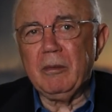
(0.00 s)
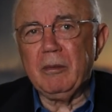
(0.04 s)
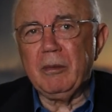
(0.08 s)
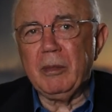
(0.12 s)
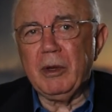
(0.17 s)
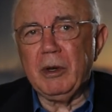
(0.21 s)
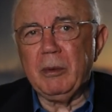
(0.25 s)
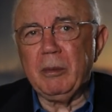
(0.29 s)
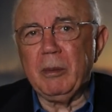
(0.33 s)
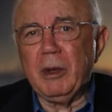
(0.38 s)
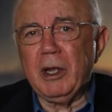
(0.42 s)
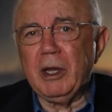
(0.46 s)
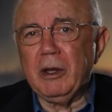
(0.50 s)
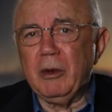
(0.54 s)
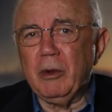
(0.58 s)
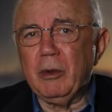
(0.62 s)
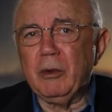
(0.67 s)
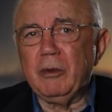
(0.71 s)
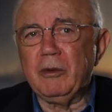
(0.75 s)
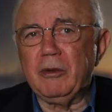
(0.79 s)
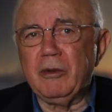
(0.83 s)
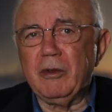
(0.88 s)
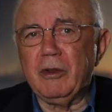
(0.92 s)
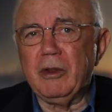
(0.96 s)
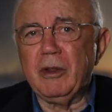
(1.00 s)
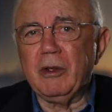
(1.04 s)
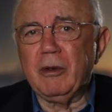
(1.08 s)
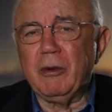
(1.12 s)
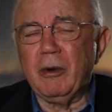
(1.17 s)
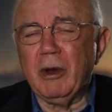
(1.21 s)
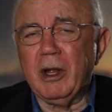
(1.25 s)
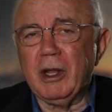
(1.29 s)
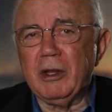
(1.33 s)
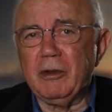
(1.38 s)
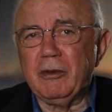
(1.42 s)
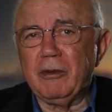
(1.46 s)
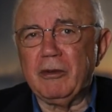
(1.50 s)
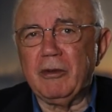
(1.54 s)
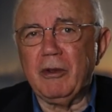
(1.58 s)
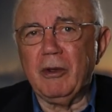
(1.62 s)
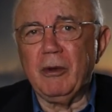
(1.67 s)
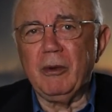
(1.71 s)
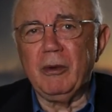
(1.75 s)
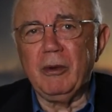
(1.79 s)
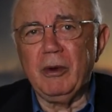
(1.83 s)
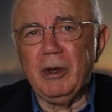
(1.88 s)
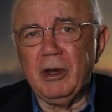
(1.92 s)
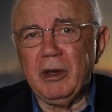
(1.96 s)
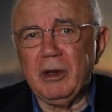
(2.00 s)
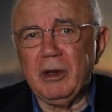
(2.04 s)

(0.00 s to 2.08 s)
put my nose to the grindstone